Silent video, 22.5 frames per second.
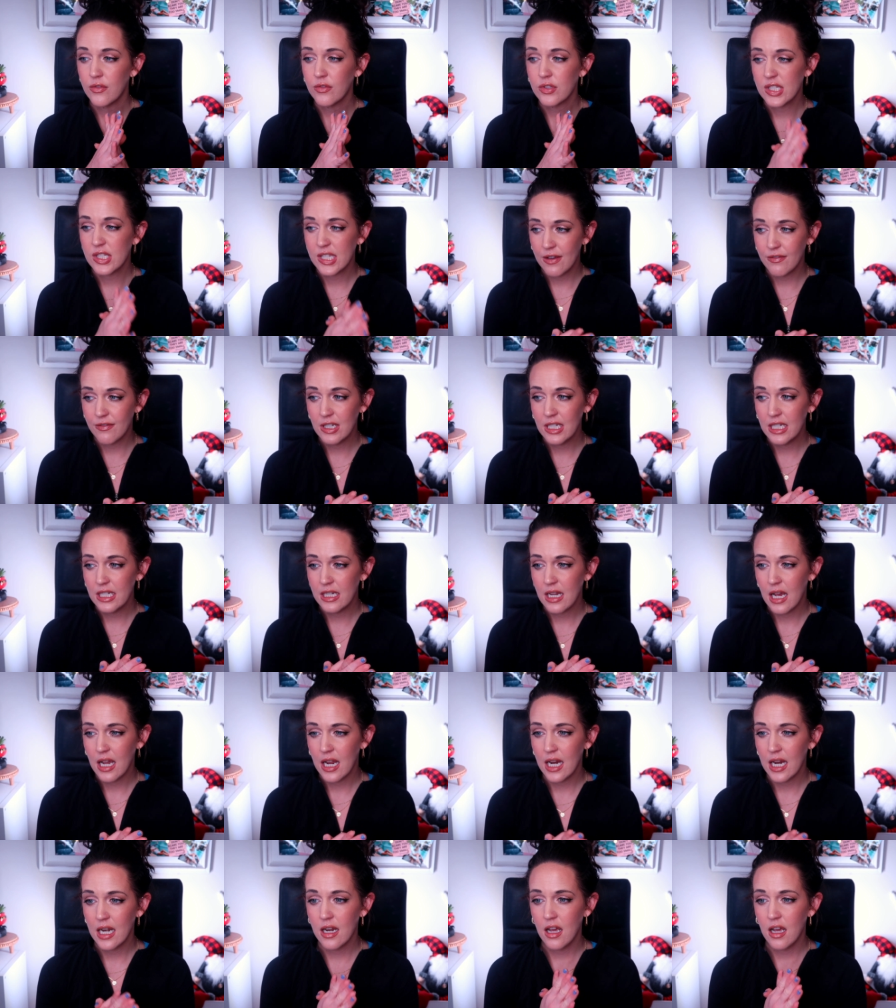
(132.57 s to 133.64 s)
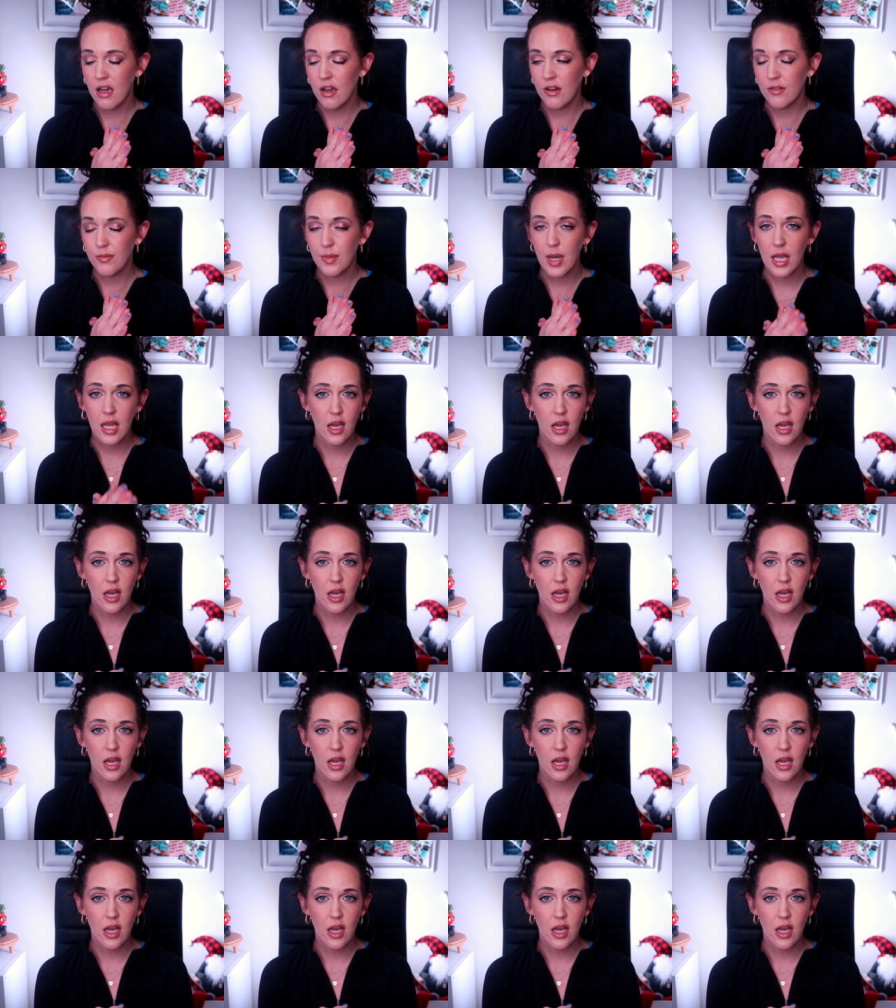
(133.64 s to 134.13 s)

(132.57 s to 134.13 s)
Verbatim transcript: 79 of my